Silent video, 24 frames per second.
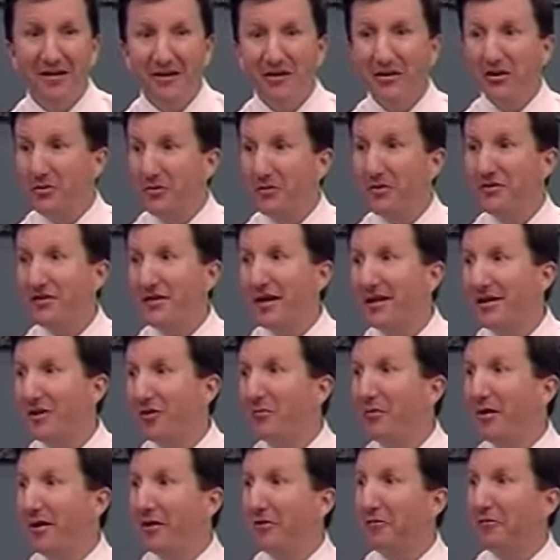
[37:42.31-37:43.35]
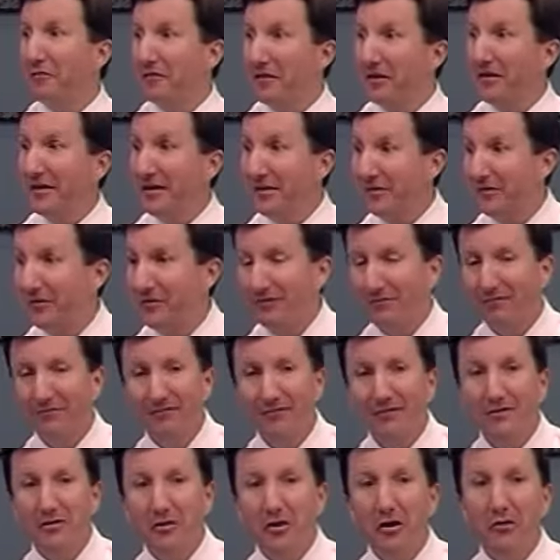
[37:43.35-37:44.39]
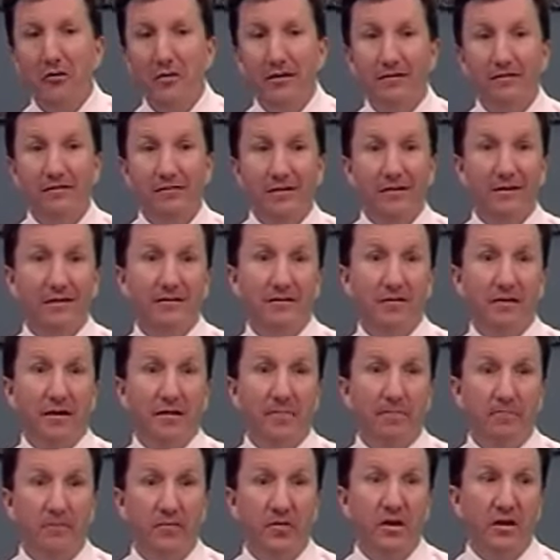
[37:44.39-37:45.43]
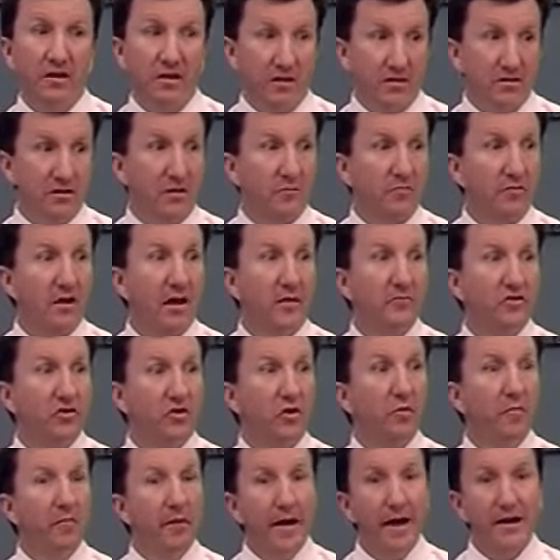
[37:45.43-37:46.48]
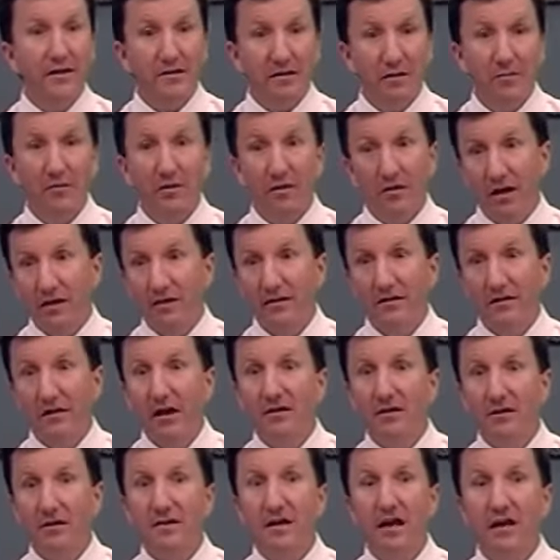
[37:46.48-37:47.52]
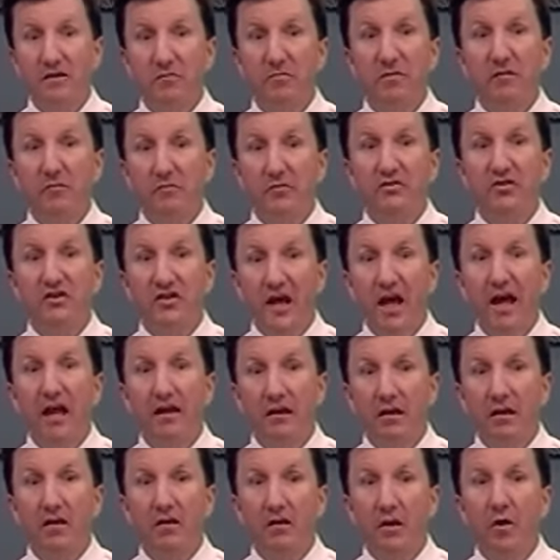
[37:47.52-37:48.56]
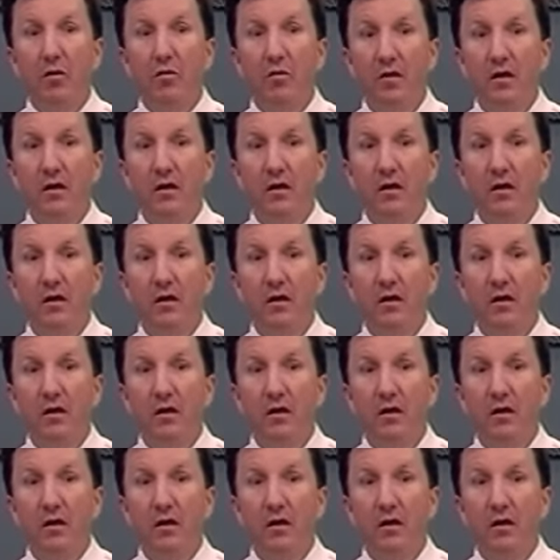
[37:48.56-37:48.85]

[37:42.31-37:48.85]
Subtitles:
You were sent here by our affiliates, you know, and sometimes you go back, lots of times people stay, you know?